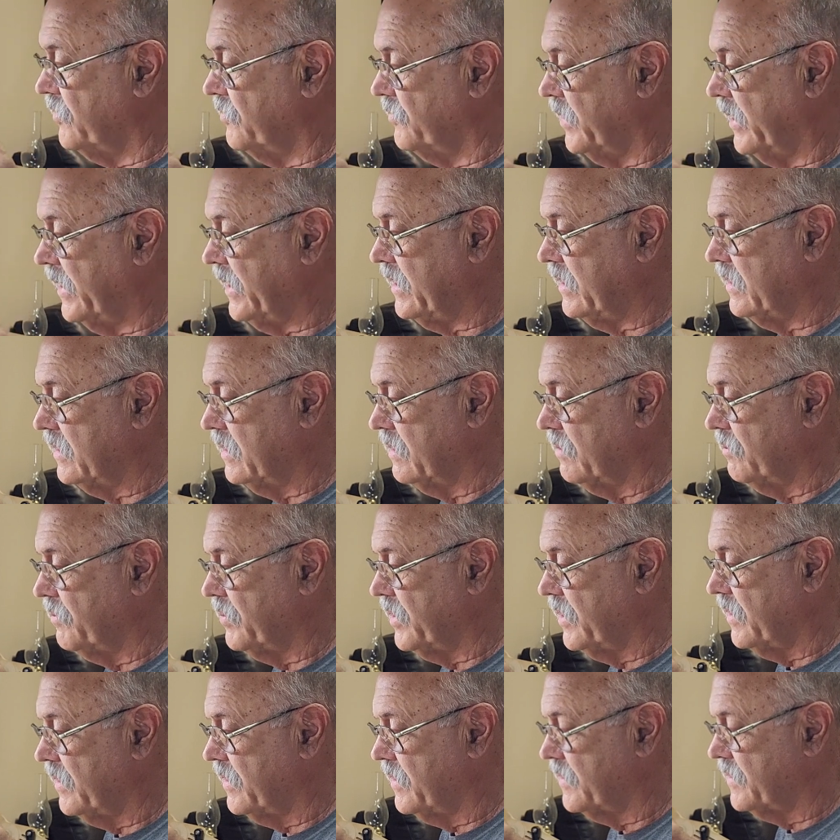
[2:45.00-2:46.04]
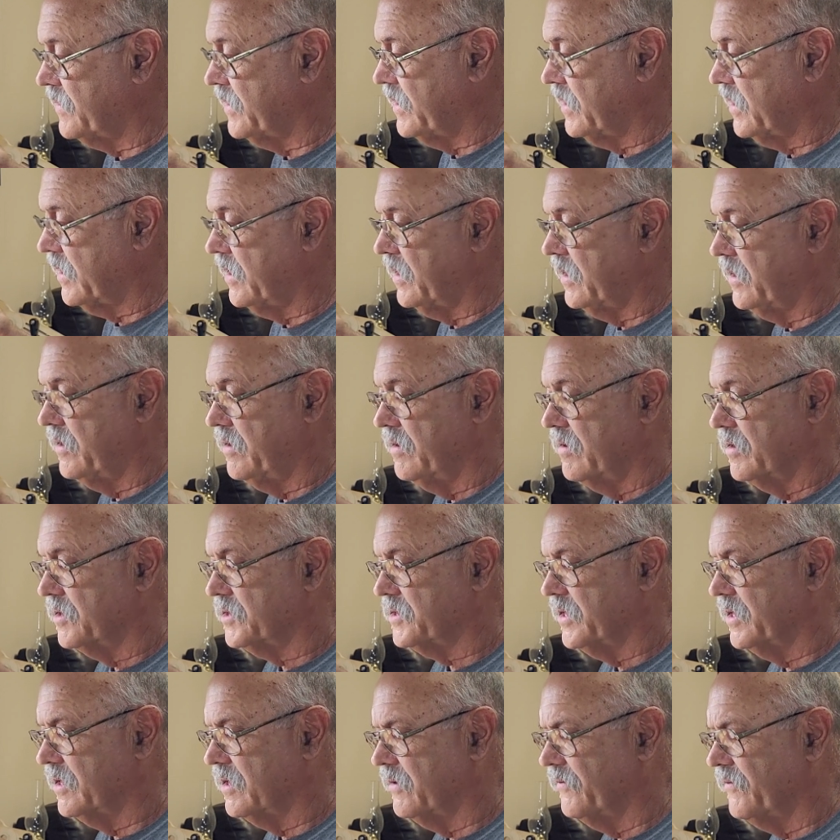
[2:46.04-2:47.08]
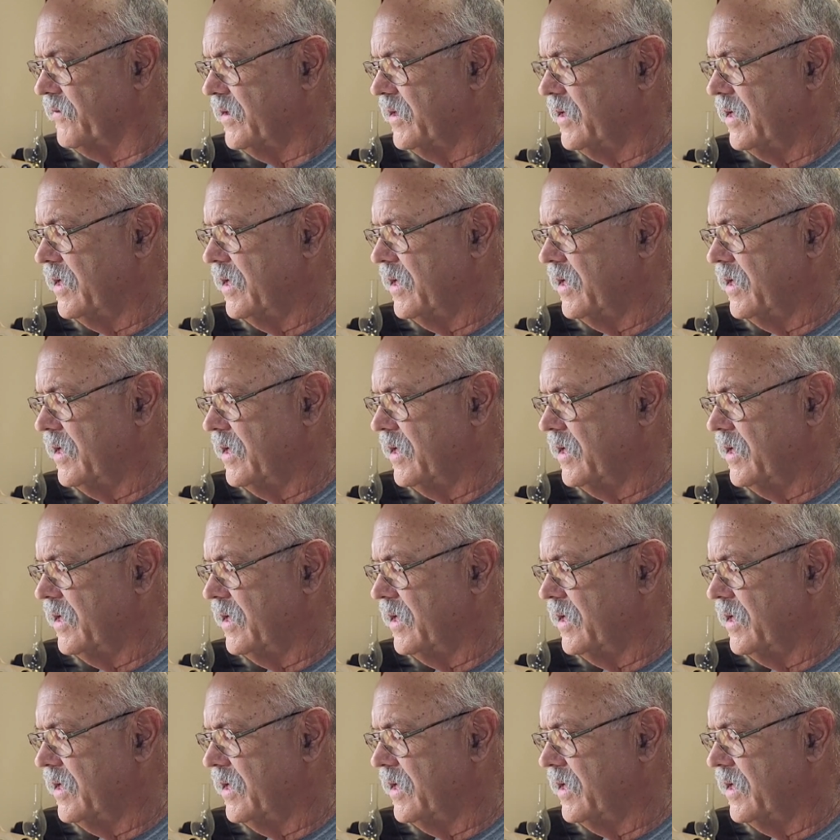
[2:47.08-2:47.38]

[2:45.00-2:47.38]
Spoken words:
you might be thinking to yourself,